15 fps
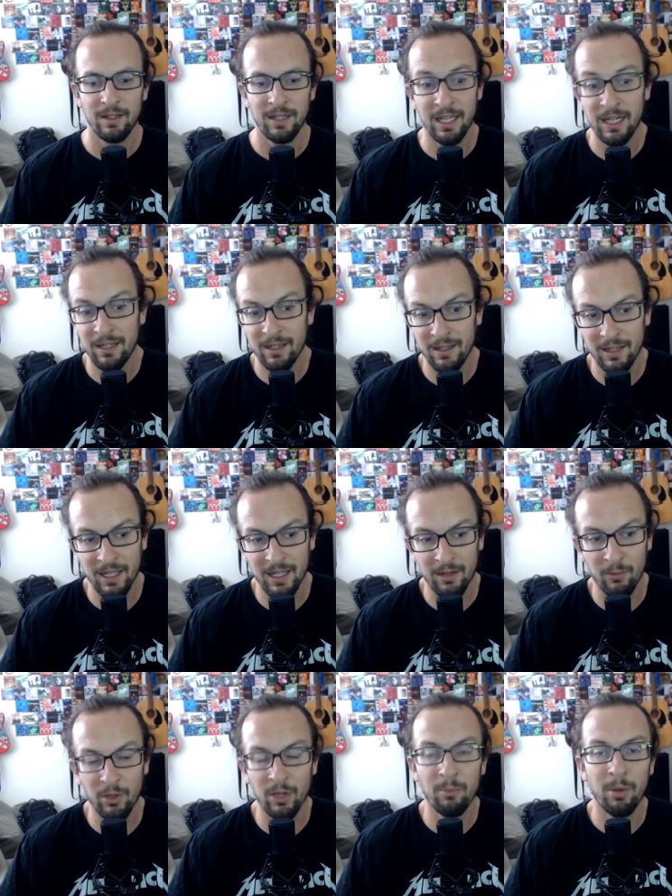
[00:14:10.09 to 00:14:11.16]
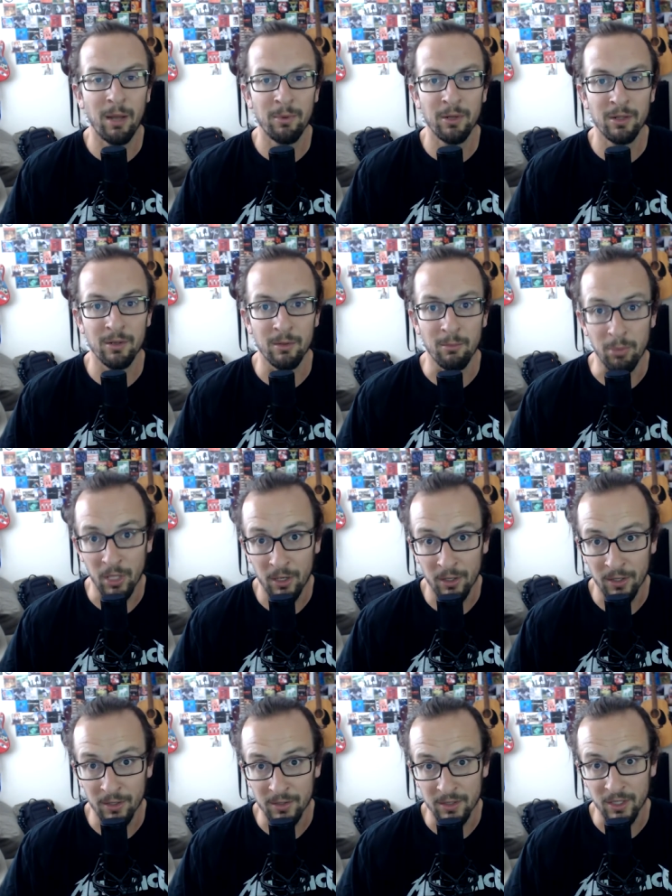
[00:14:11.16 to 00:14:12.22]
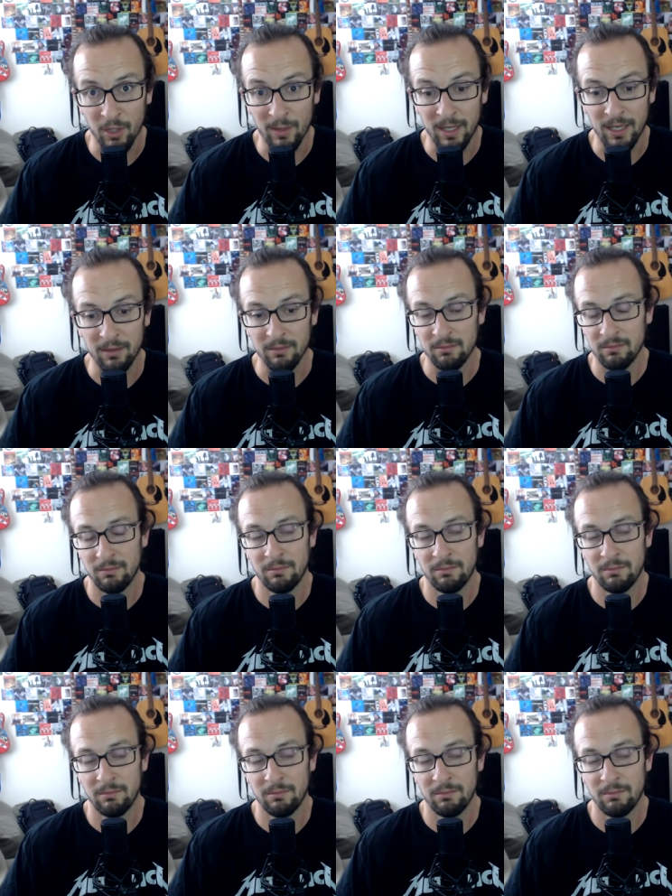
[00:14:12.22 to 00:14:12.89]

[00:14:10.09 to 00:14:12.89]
Get a really popular blogger to go out.